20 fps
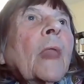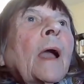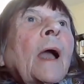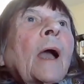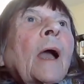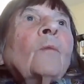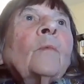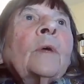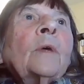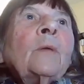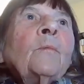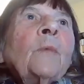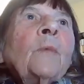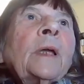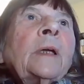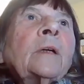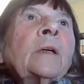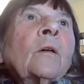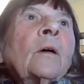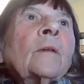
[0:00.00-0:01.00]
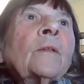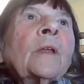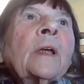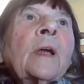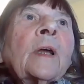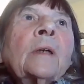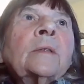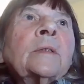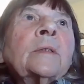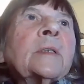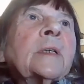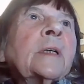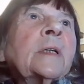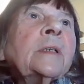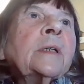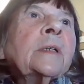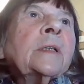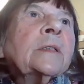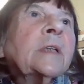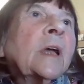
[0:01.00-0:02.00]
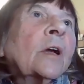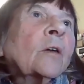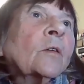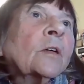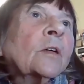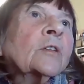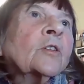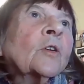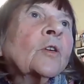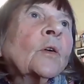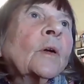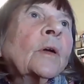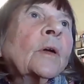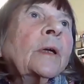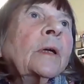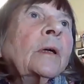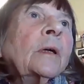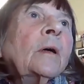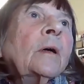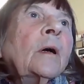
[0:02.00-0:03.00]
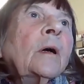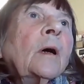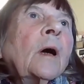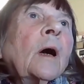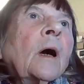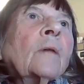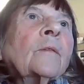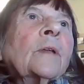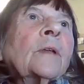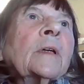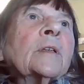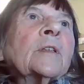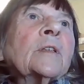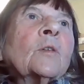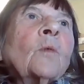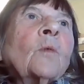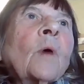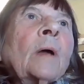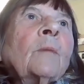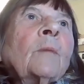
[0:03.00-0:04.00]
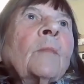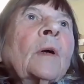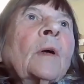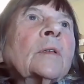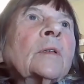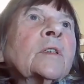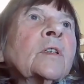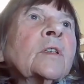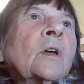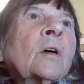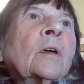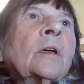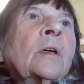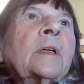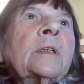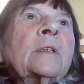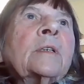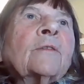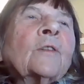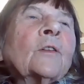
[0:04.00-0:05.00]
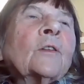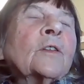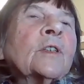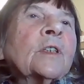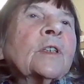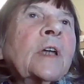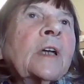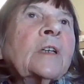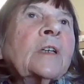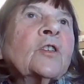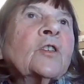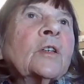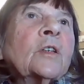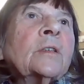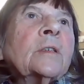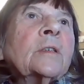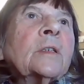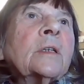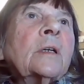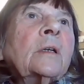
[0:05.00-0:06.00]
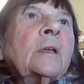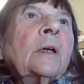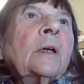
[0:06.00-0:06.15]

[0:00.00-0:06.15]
and we meet on the unceded territory of the Esquimalt Songhees First Nations.